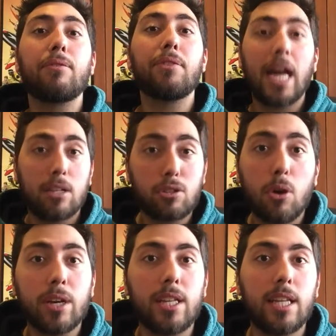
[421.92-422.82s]
that
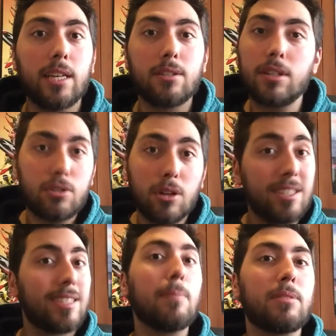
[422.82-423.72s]
song in there. So there's no
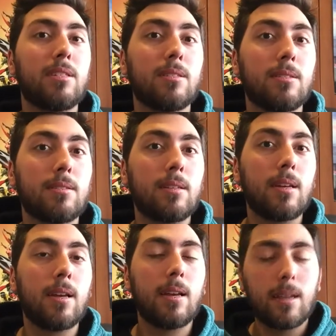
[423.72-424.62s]
substance.
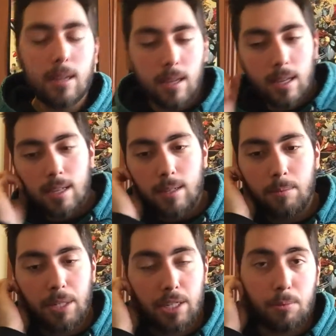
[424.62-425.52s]
It
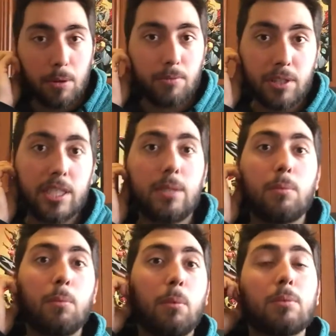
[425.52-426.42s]
is what
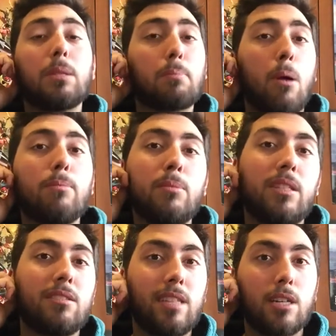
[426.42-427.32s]
was the problem with
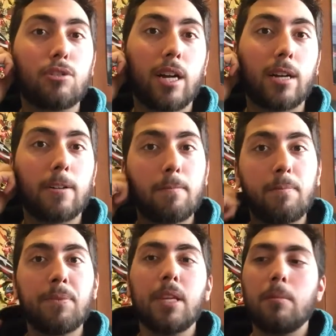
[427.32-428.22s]
the soundtrack.
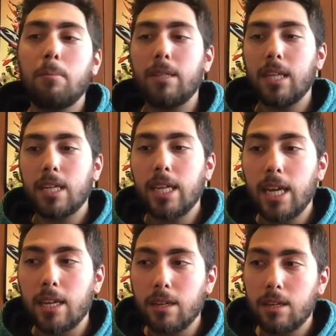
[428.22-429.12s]
But then
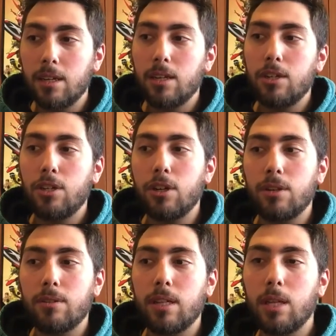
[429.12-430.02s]
again,
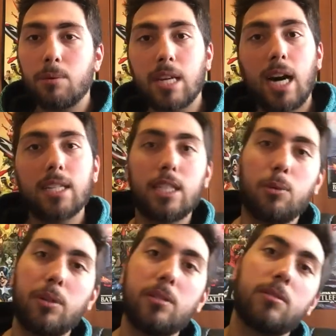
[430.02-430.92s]
then there was Harley
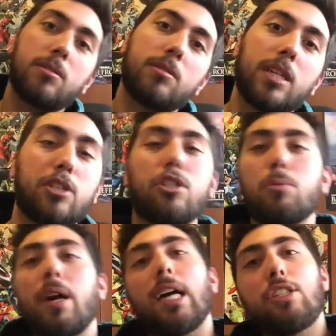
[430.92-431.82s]
Quinn's sections
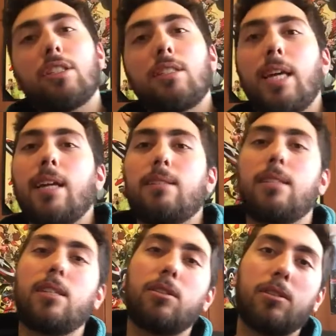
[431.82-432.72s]
where she's
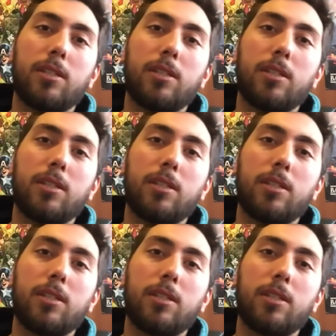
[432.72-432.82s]
dancing